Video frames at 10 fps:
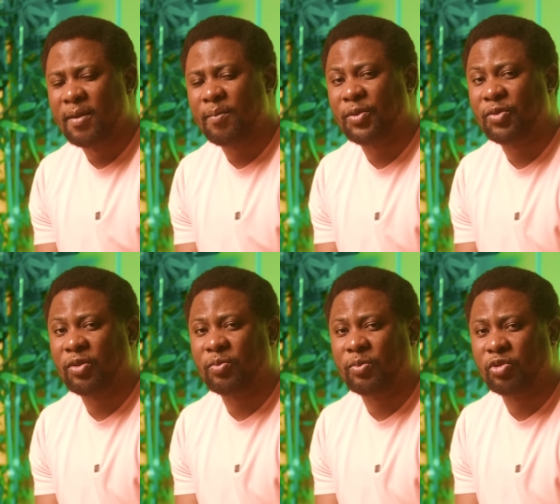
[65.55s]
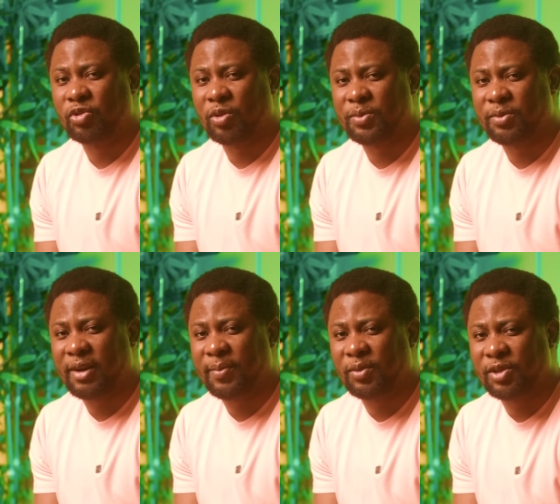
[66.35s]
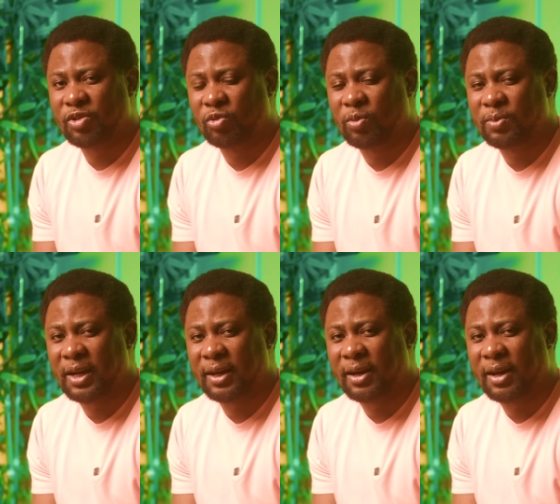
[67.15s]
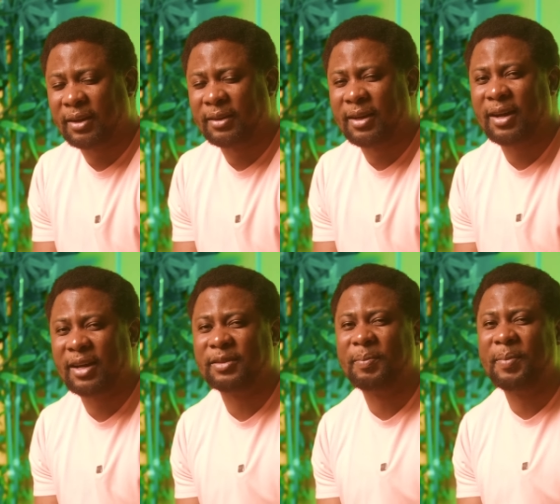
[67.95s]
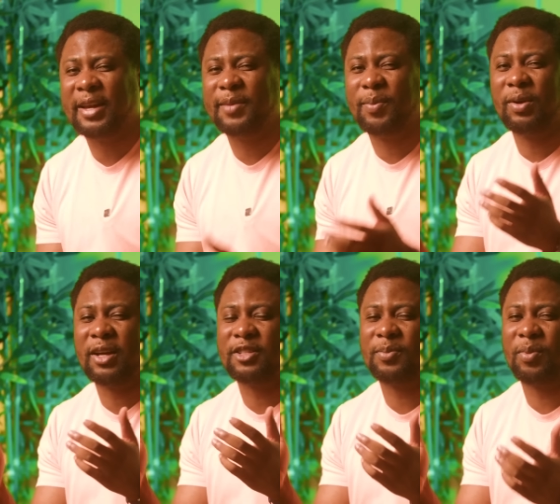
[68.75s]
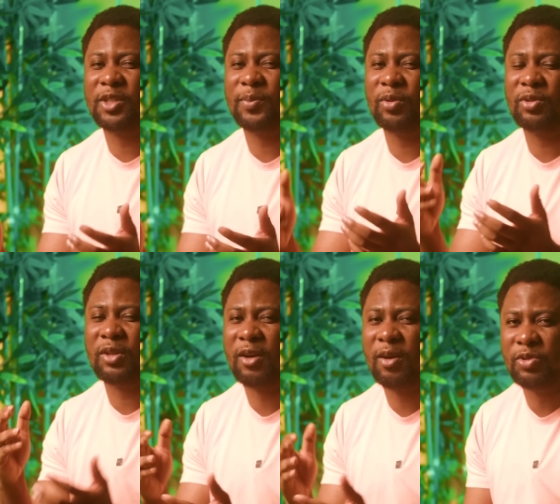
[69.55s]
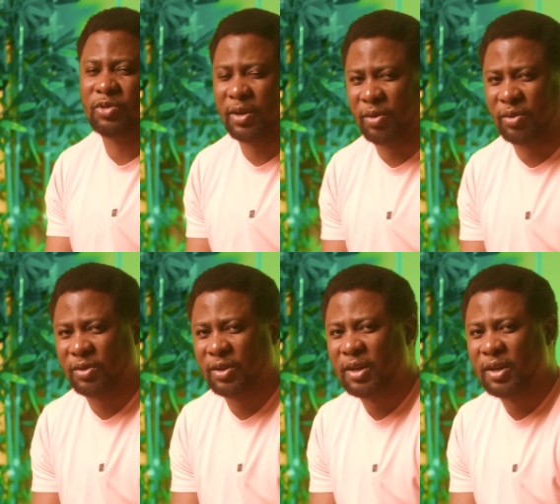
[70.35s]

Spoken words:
make sure you subscribe to this YouTube channel and get as many people as possible to come join us